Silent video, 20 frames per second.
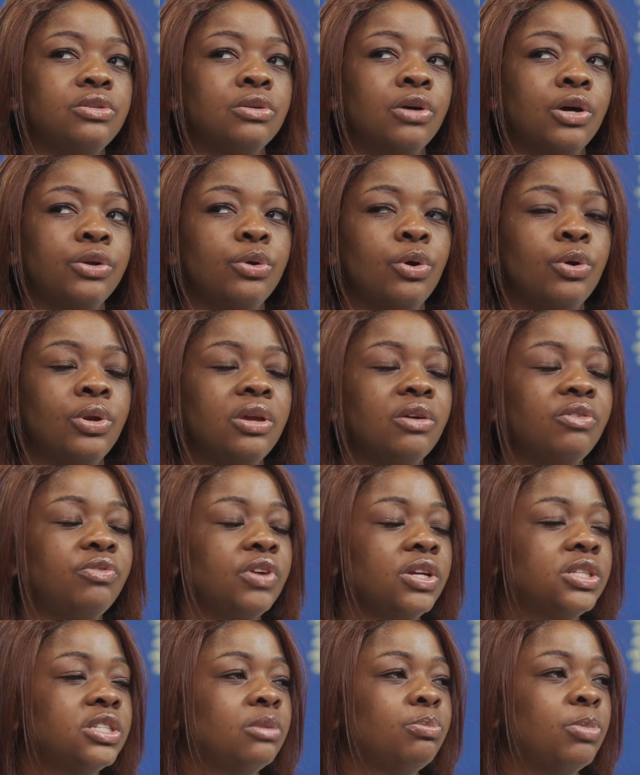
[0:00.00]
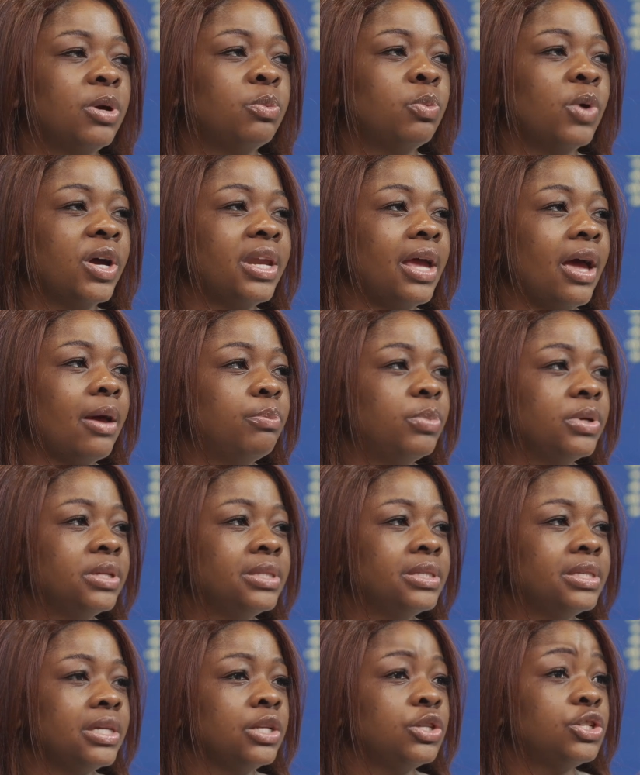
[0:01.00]
not only affected by what
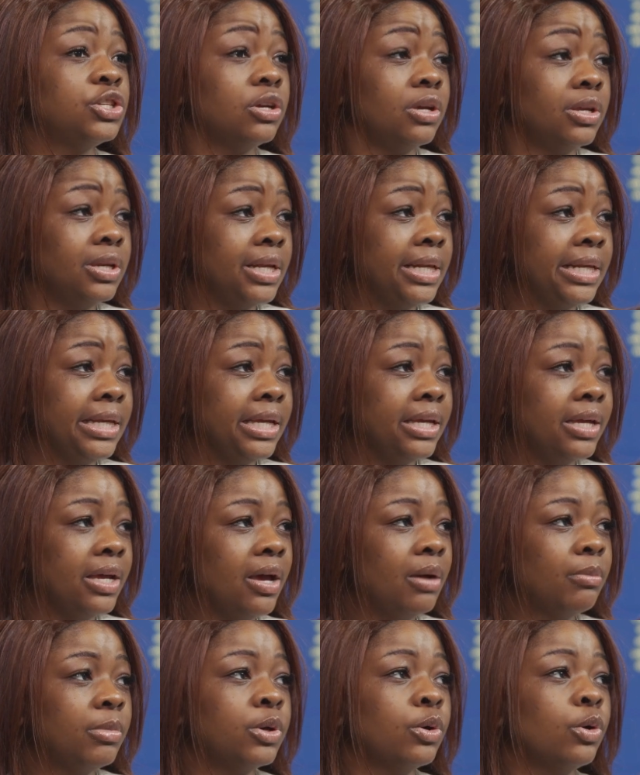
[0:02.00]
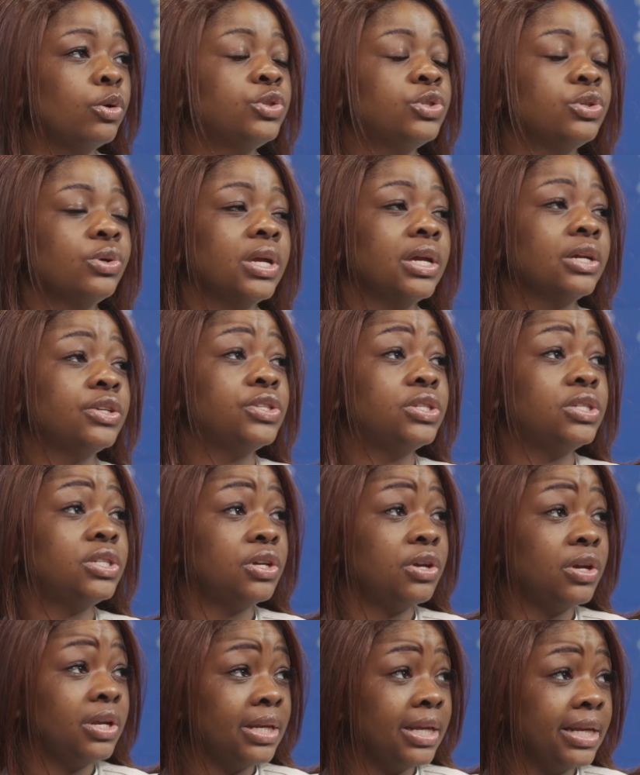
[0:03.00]
happens internally, but also
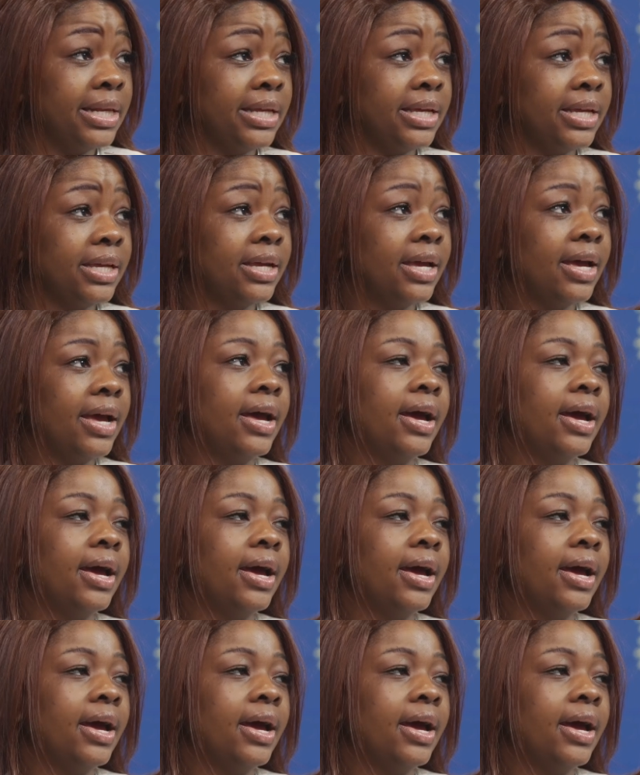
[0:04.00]
externally.